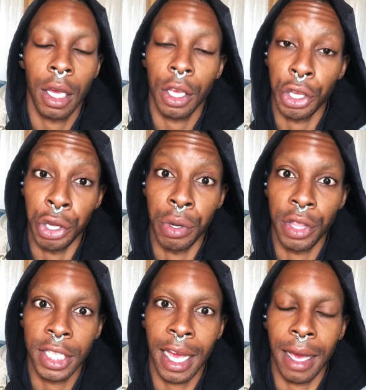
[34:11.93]
you know
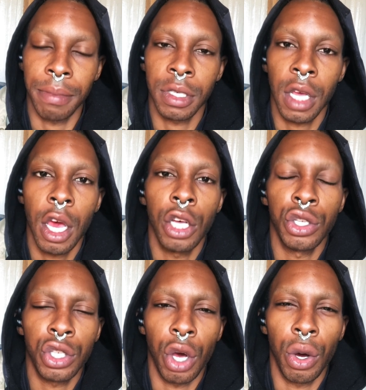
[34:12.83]
the times.
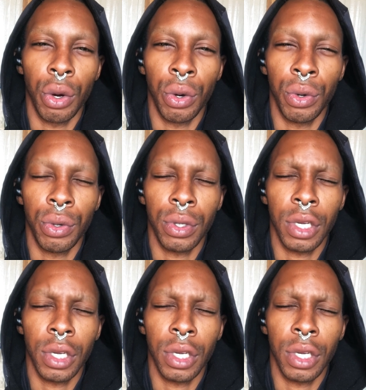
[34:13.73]
So